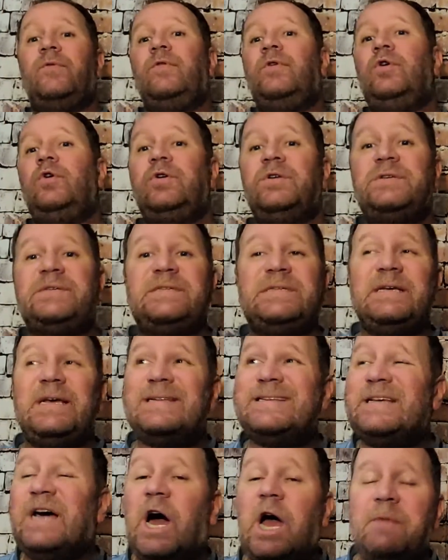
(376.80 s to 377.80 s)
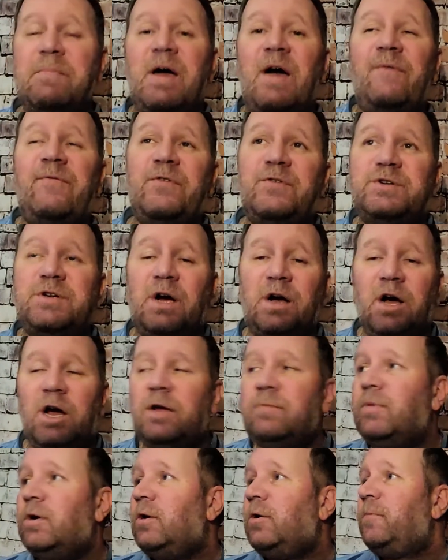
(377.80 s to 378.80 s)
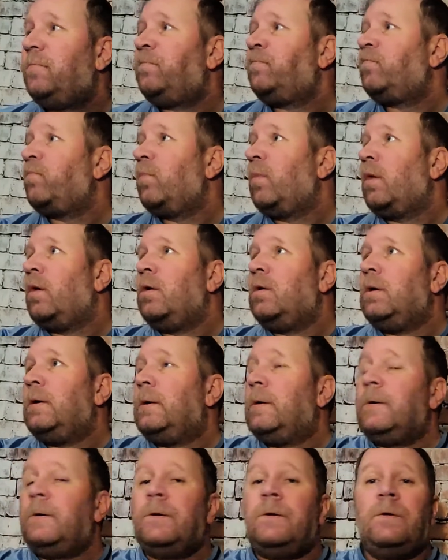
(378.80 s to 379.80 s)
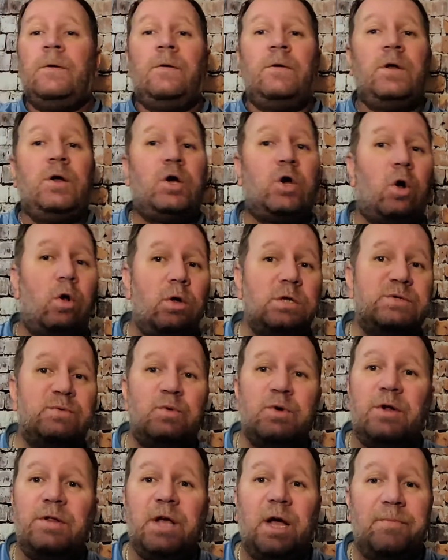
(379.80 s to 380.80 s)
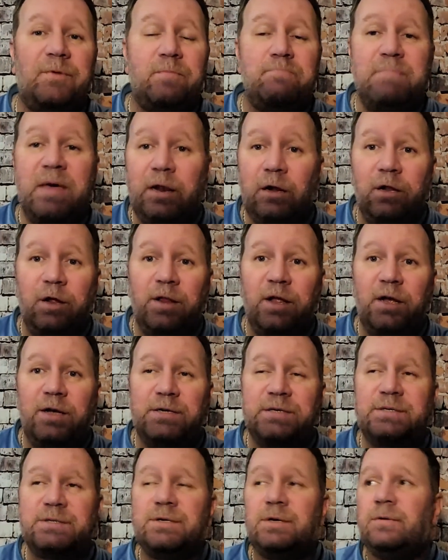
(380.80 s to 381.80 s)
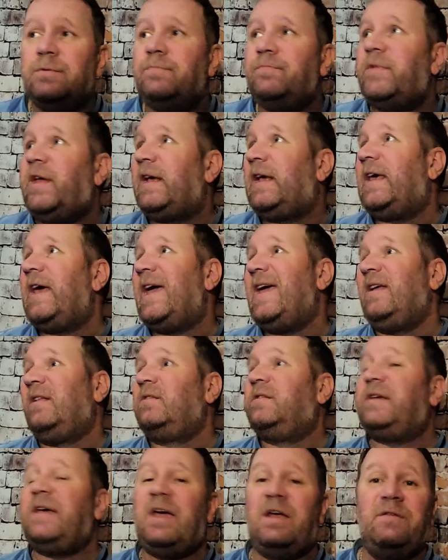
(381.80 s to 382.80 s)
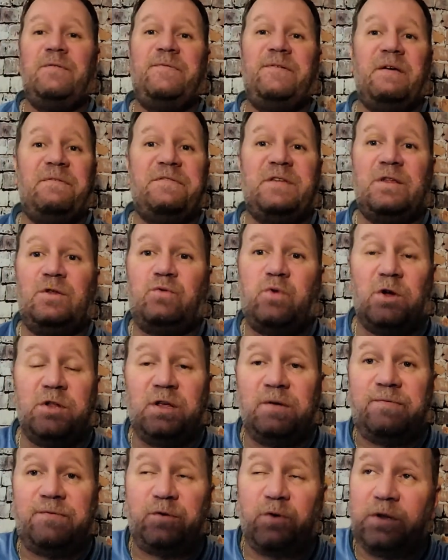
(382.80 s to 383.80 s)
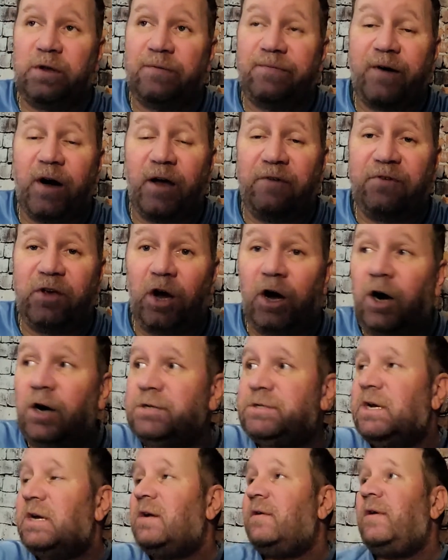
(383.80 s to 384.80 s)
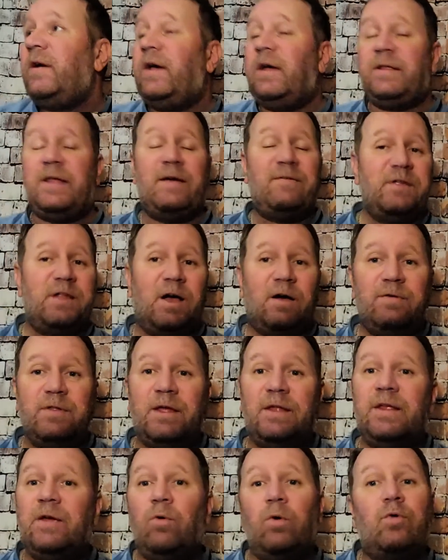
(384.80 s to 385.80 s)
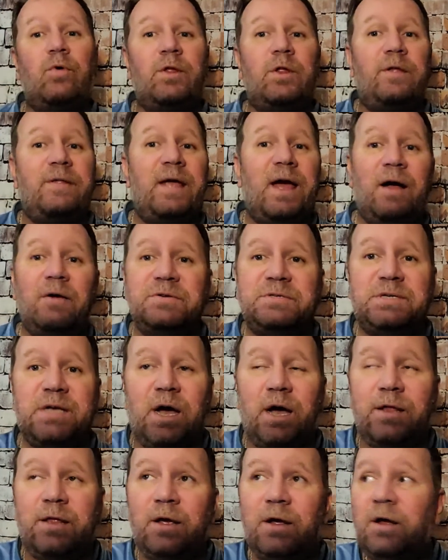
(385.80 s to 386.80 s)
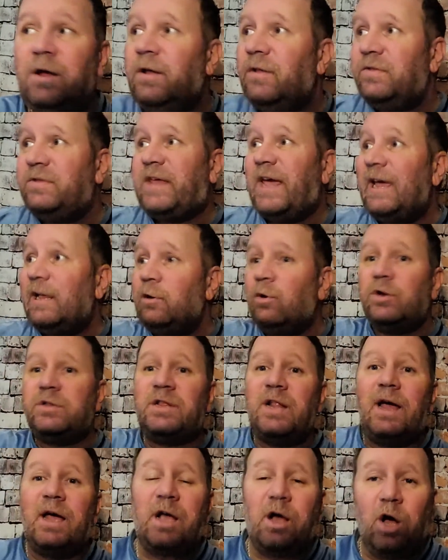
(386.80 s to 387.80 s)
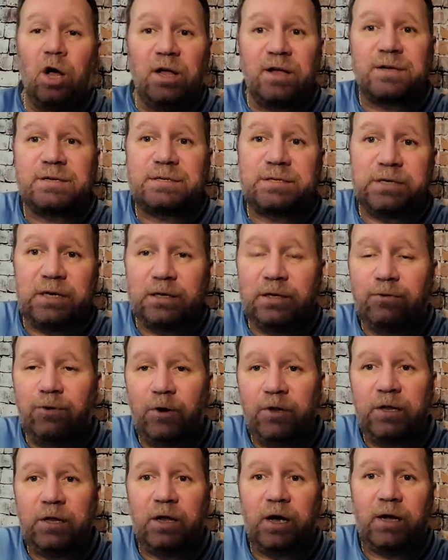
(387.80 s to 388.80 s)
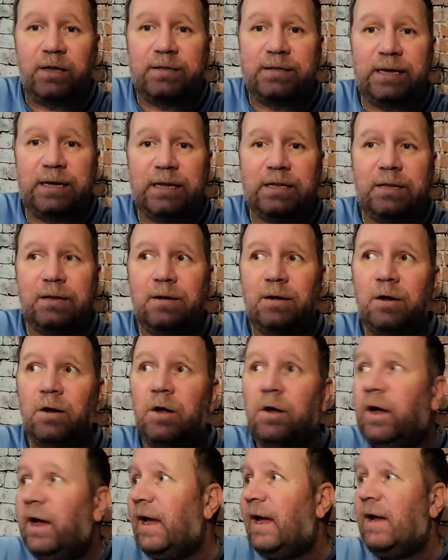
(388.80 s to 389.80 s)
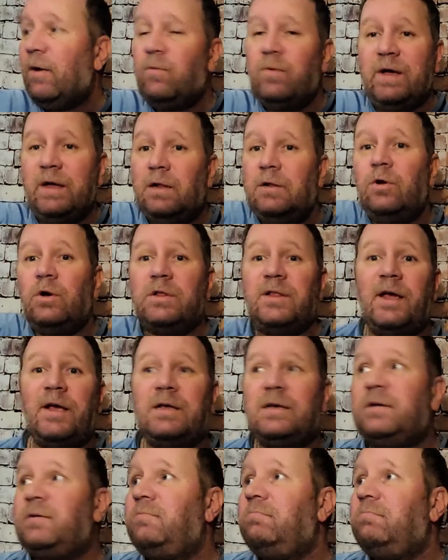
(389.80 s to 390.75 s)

You can see it time after time. Colts were running up the middle on us. They gained 10, 15, 20, 25 yards. And every now and then they would run on the outside. They looked like us in 2019. And we looked like